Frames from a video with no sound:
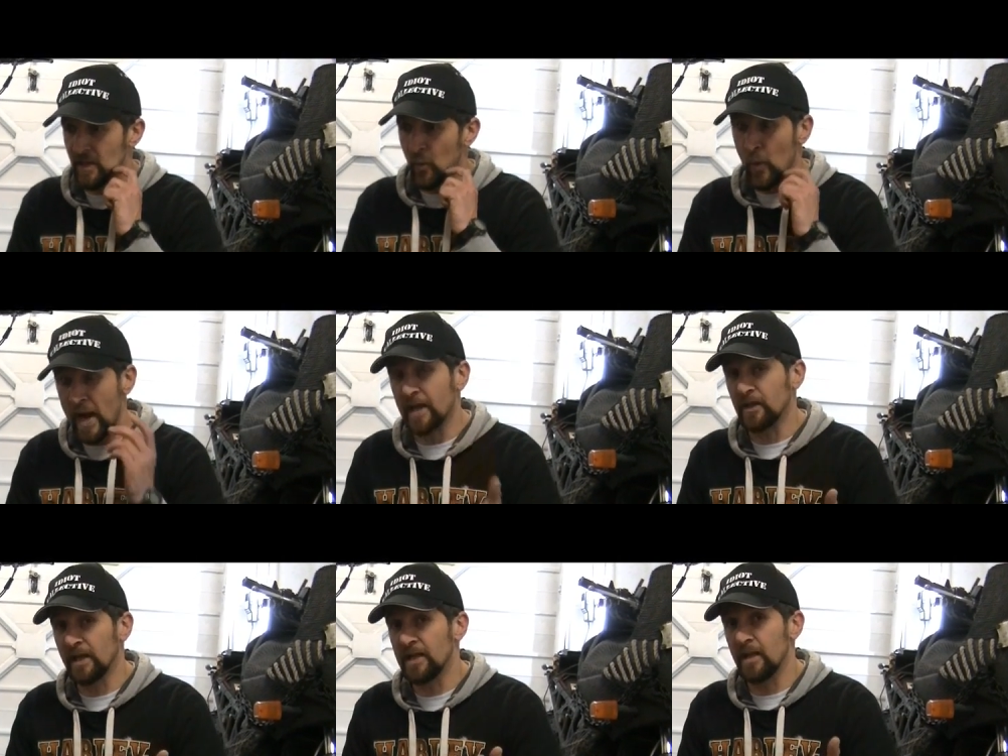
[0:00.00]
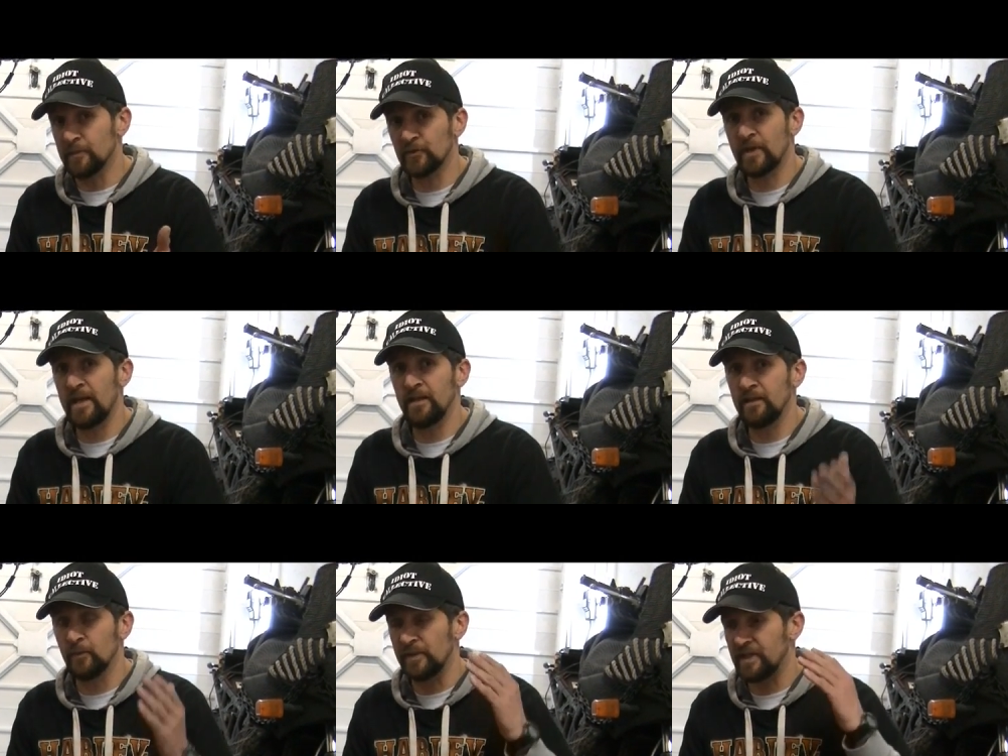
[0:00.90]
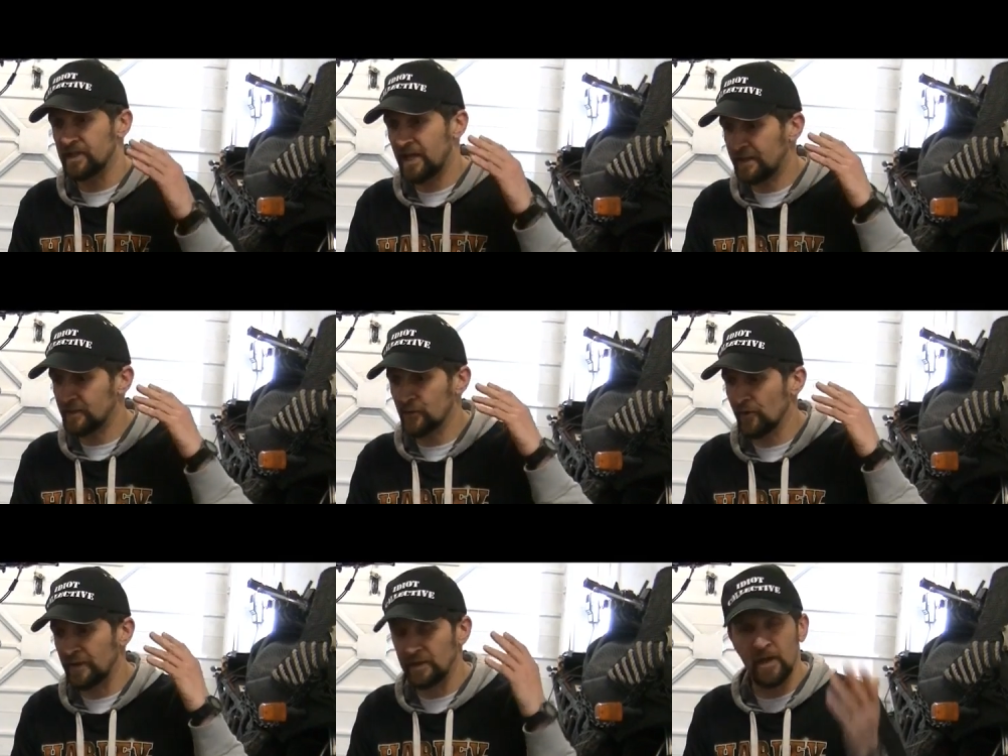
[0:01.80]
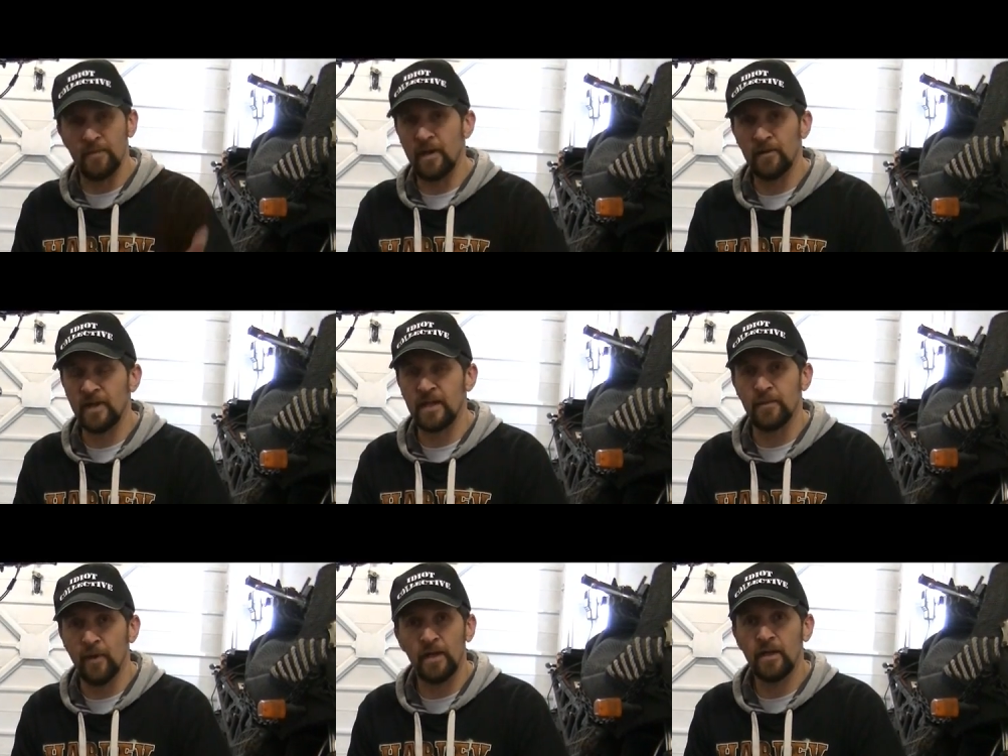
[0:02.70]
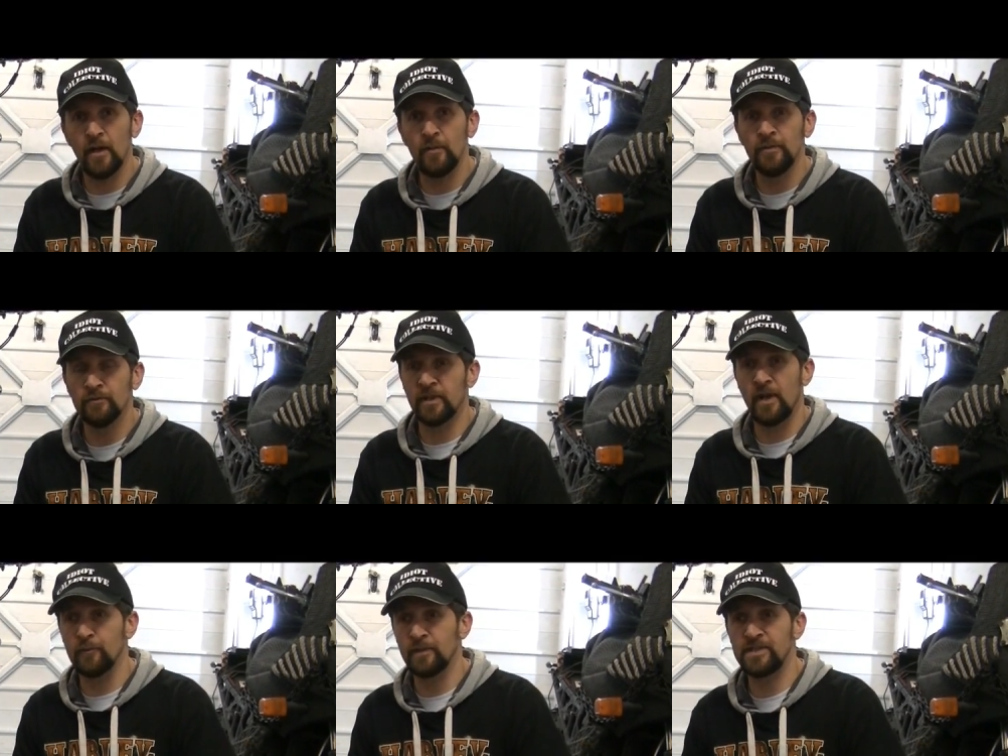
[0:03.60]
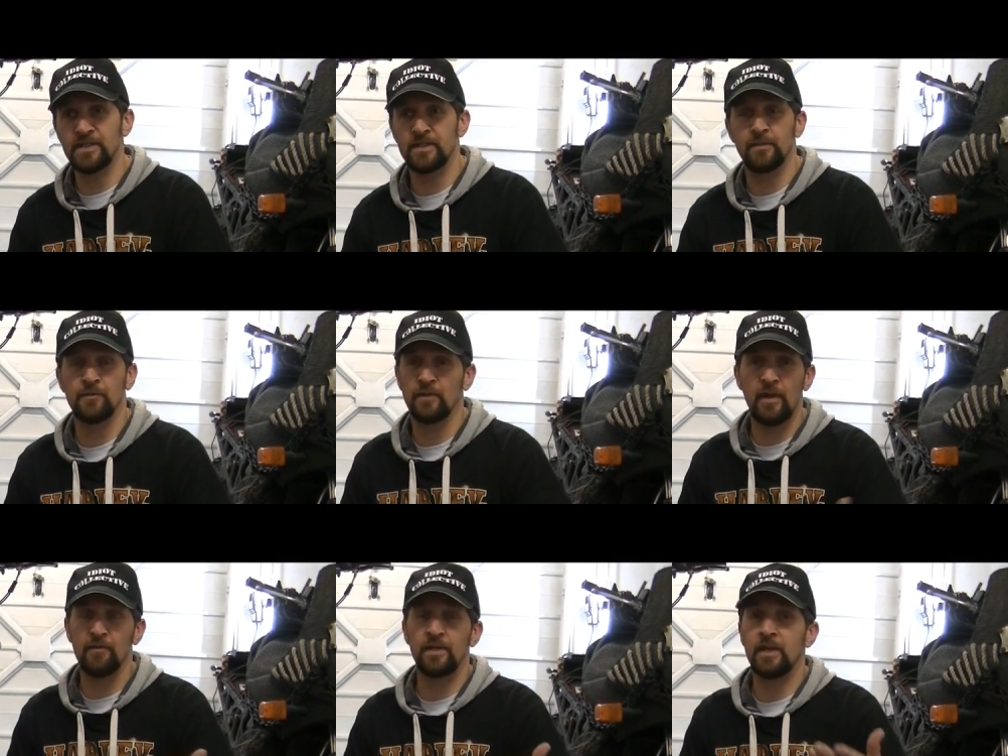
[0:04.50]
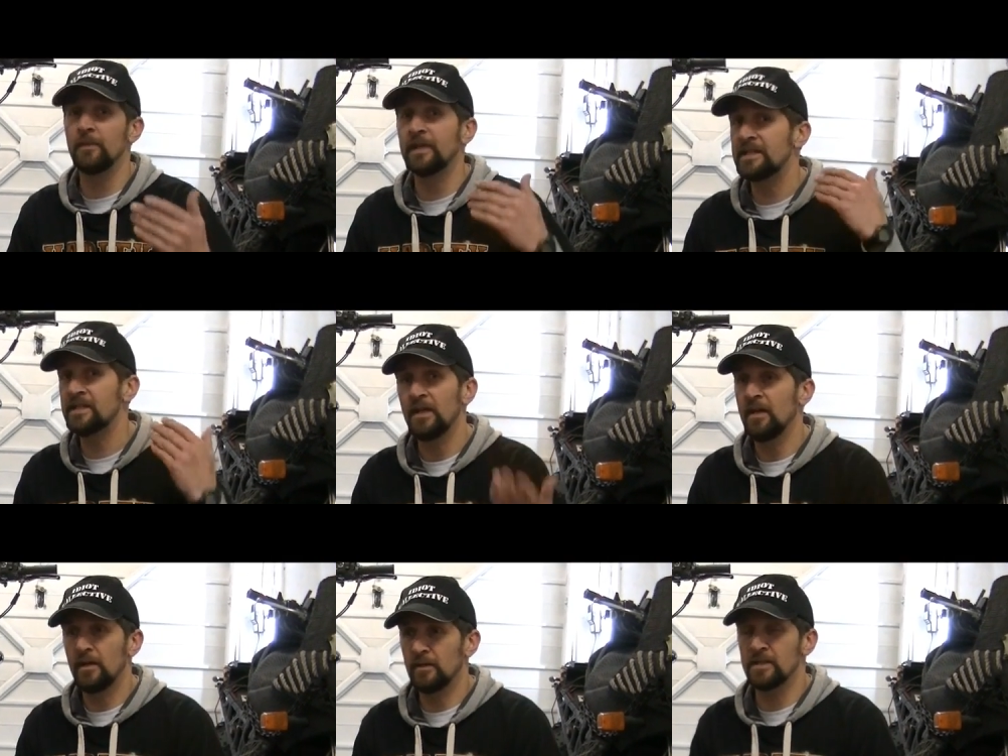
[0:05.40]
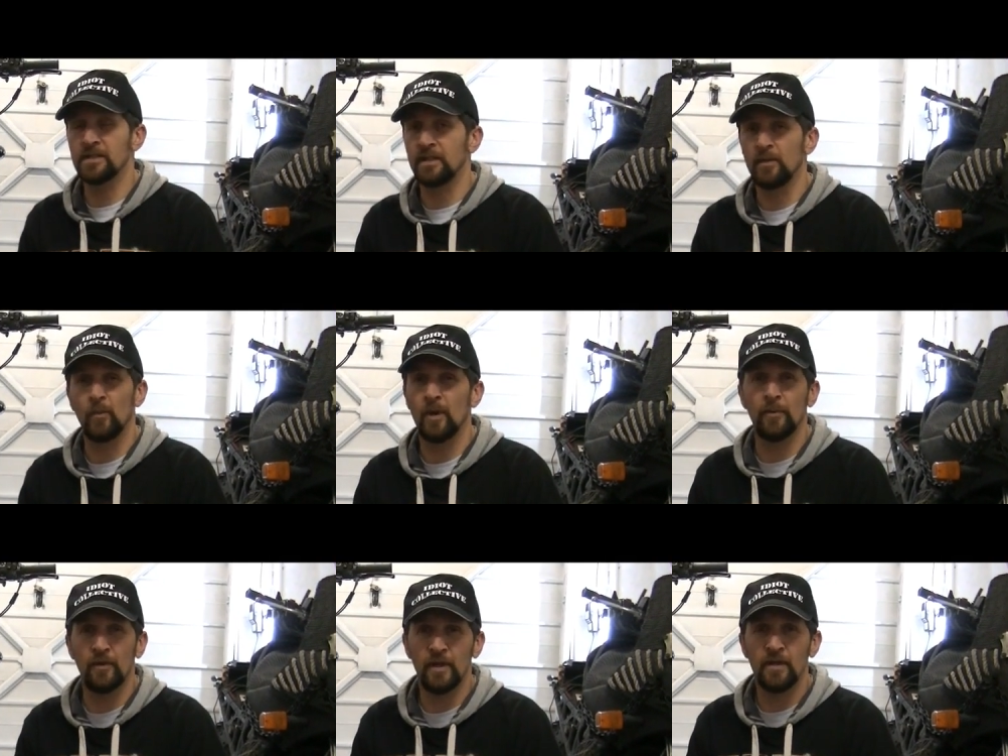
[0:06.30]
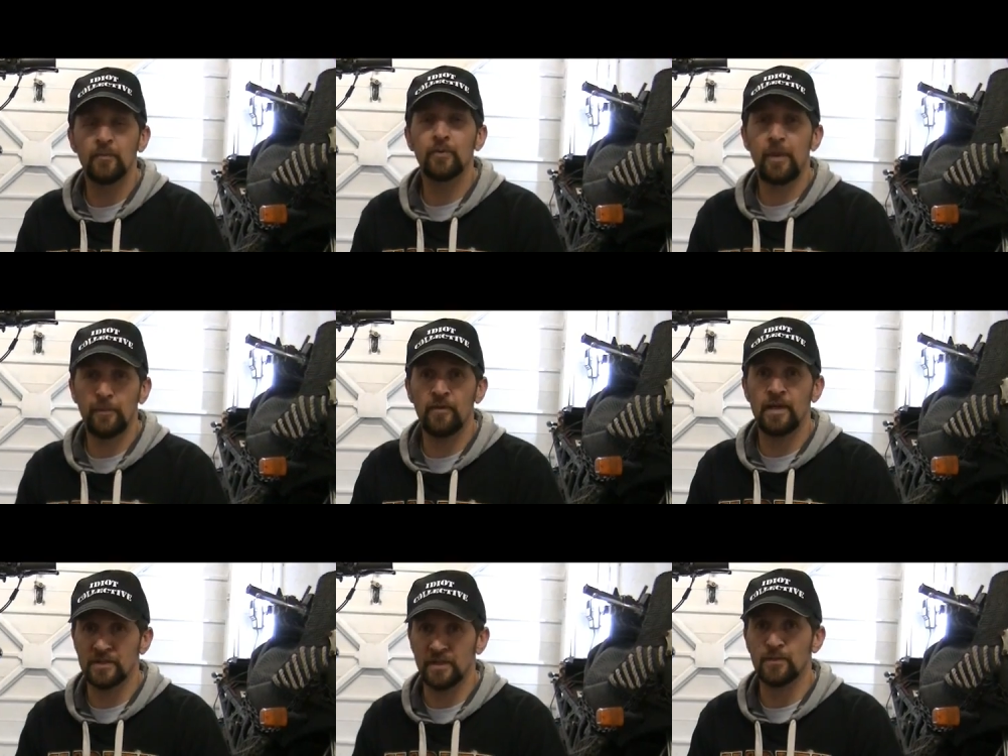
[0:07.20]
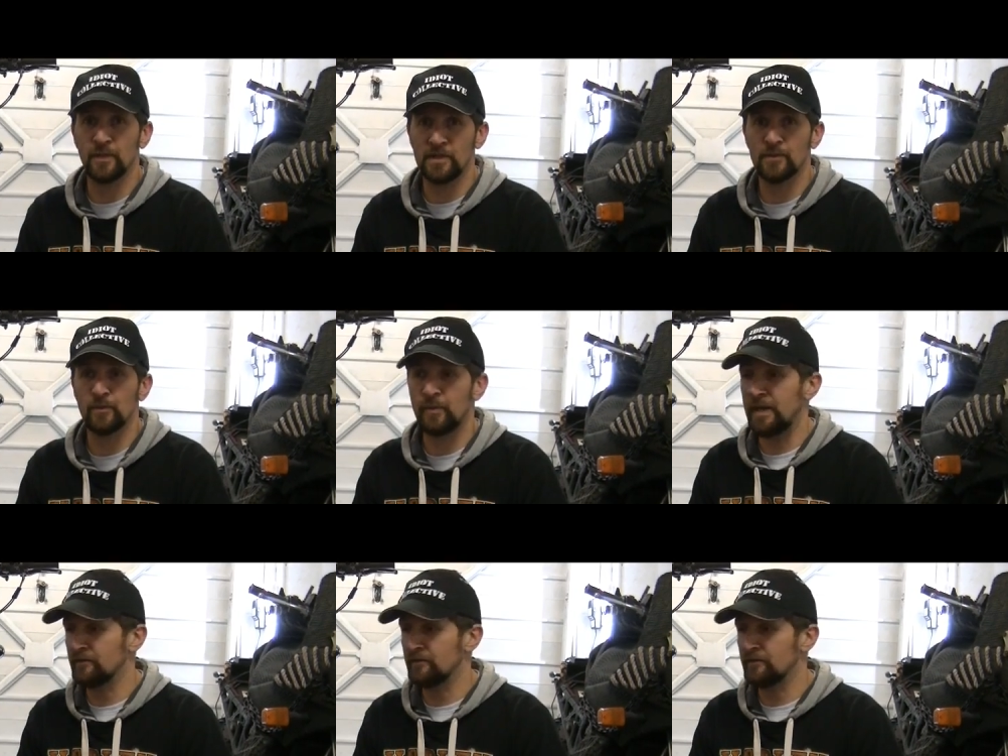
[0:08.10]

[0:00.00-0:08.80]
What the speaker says: where you'll end up stranded with this catastrophic nightmare of getting your bike home. Recovery systems, recovery companies. Honestly, why bother? Preparation is what it's all about.